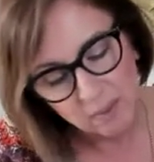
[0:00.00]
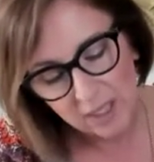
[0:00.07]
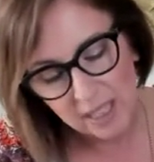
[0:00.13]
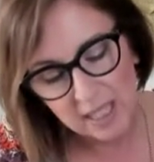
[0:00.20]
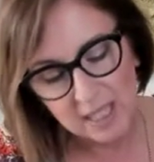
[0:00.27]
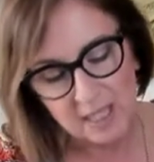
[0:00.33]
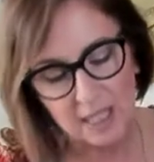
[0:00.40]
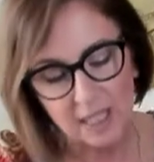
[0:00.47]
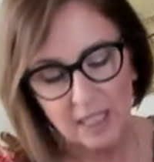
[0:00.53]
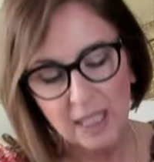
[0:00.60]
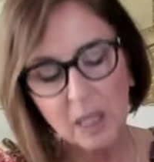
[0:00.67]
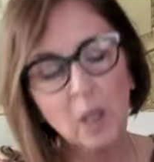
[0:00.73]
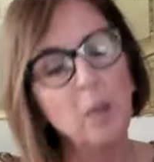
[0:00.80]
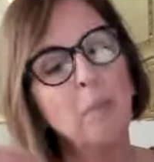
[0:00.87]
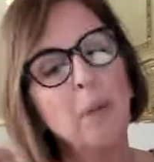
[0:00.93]
is a
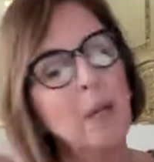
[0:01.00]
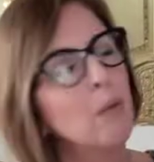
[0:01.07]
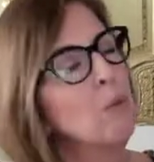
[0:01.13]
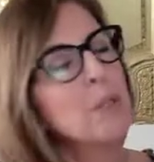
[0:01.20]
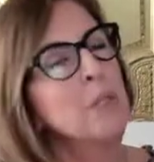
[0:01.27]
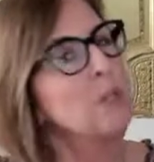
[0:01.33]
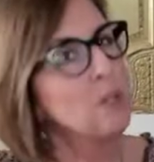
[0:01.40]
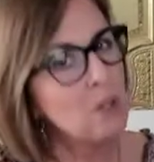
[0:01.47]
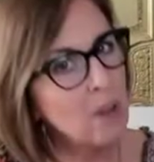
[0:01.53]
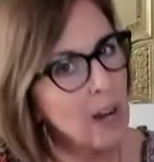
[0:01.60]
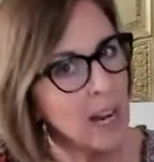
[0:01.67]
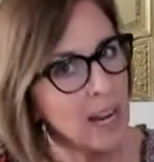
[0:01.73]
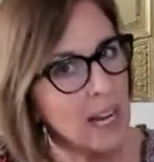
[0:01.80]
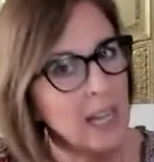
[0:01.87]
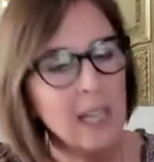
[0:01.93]
little bit
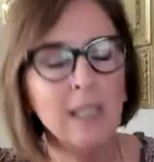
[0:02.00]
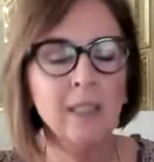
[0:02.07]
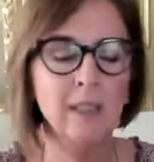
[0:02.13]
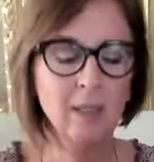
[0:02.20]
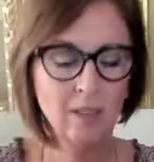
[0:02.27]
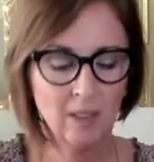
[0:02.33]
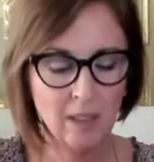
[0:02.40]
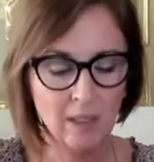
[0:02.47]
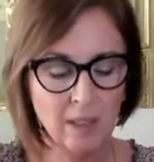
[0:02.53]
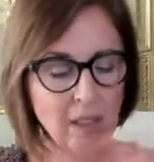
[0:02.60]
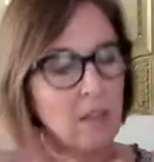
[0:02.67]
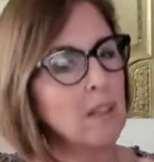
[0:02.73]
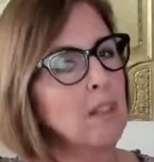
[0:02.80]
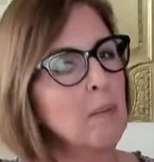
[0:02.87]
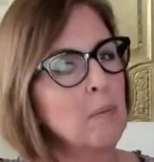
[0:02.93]
restrained, a
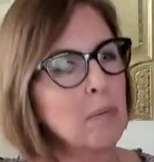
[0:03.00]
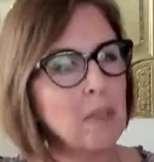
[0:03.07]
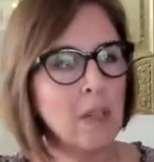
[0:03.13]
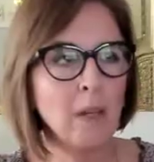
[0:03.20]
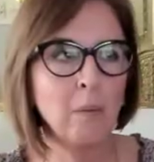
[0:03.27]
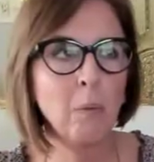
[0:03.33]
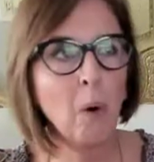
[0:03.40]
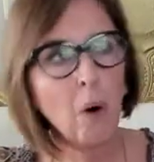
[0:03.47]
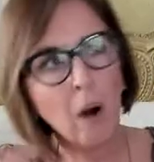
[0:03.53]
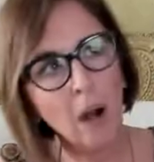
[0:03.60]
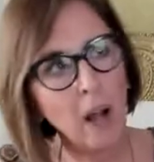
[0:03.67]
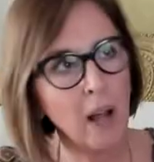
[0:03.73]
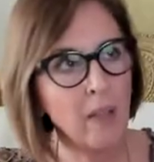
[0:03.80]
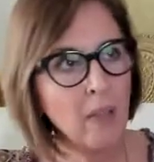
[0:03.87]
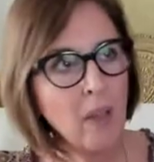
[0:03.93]
little more
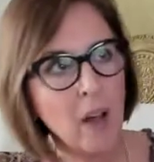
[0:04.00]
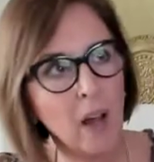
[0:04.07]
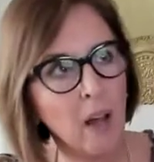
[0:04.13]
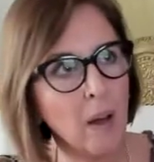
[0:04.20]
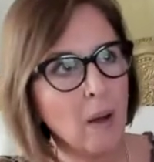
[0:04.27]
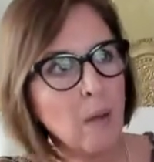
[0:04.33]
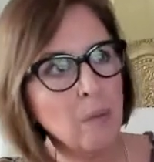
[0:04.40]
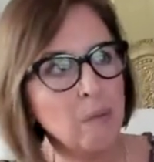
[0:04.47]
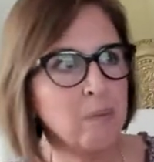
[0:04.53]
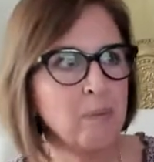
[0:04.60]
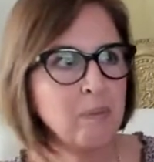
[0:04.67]
on the